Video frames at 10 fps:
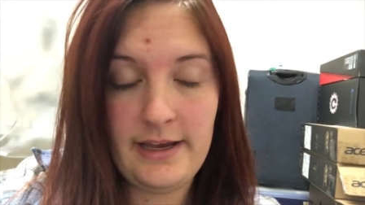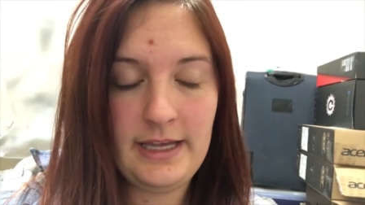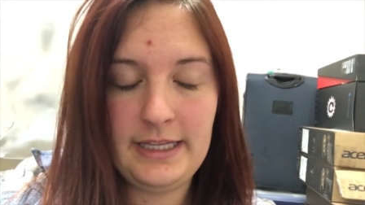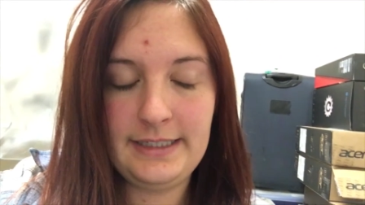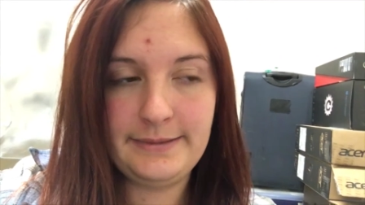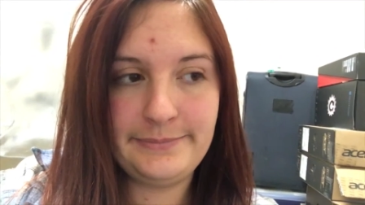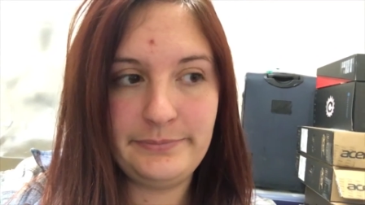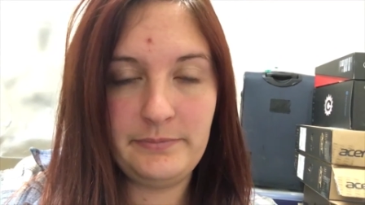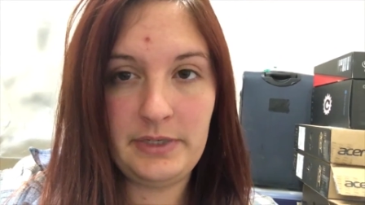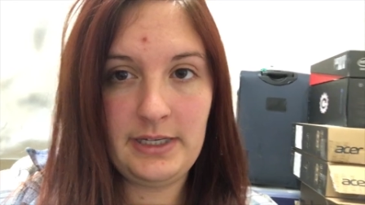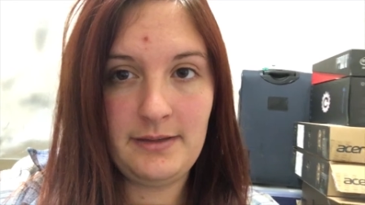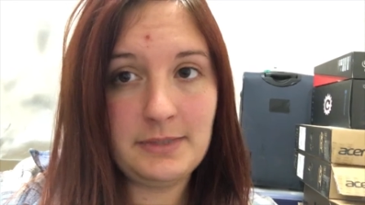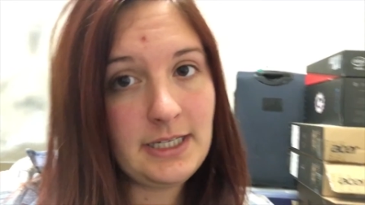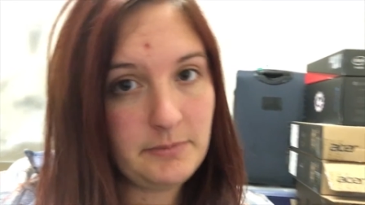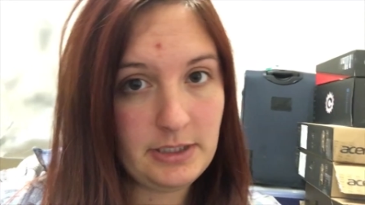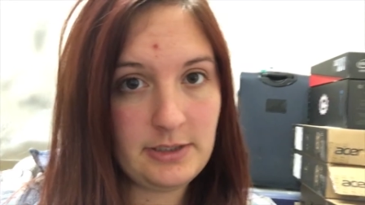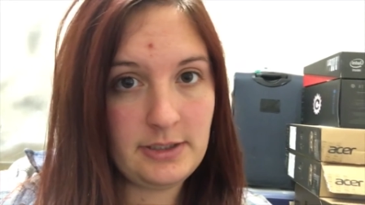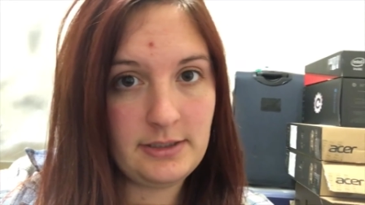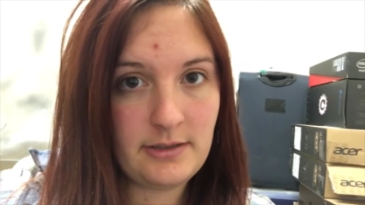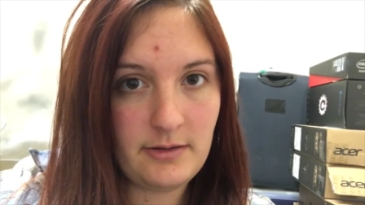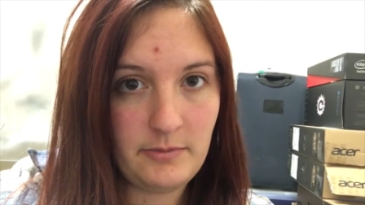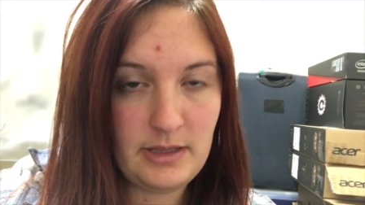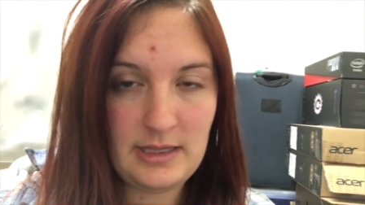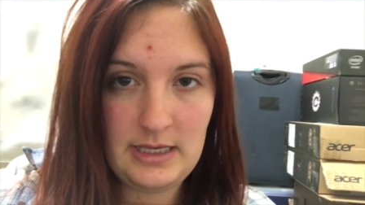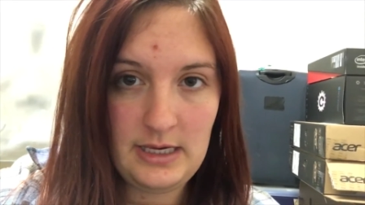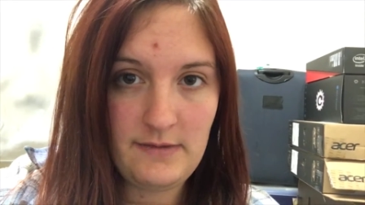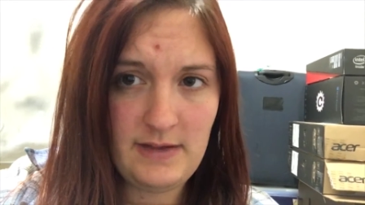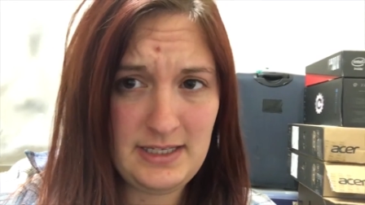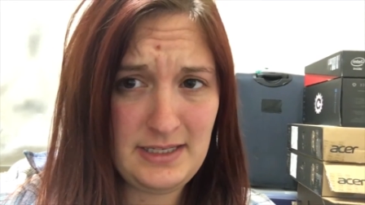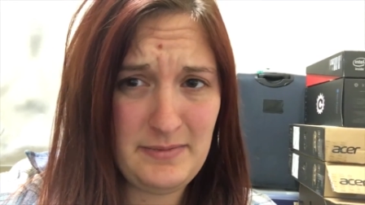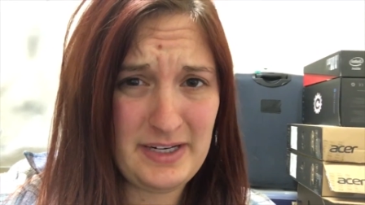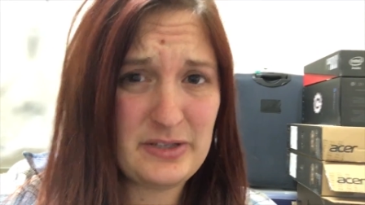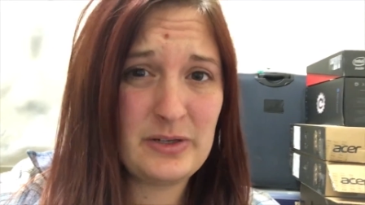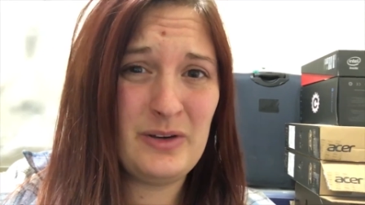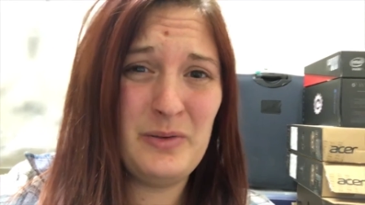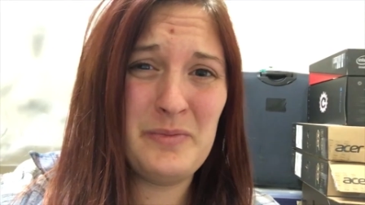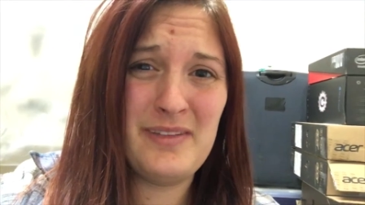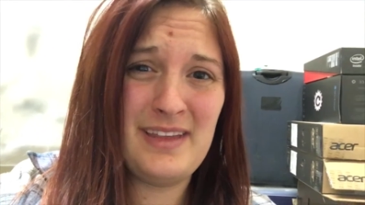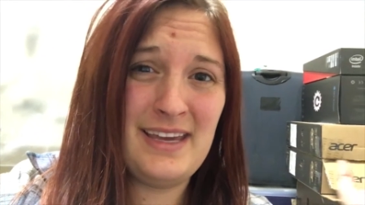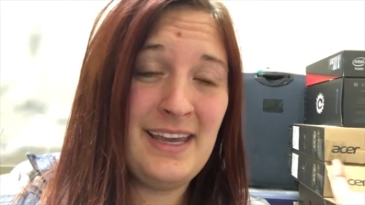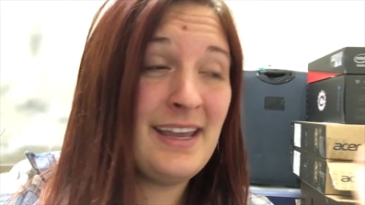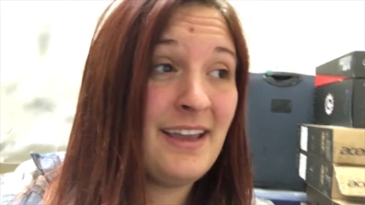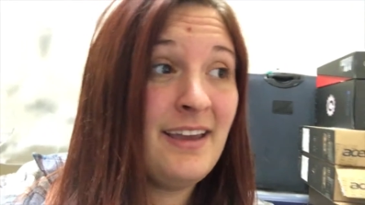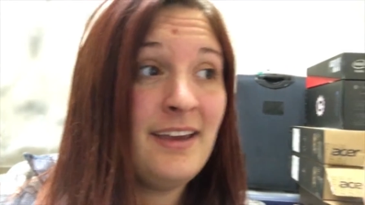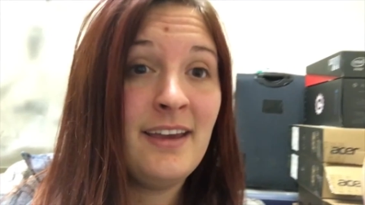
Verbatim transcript: Um, but I'm taking pictures with the fancy microscope thing